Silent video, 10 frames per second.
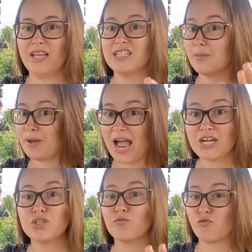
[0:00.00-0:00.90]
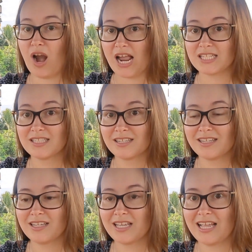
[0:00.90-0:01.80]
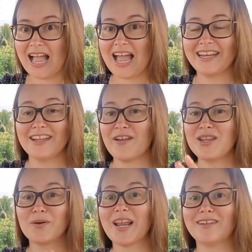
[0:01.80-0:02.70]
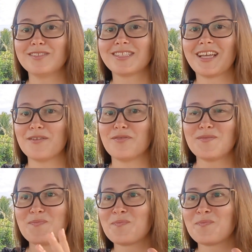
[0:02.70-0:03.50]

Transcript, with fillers: is a patch of grass, and if anyone else kind of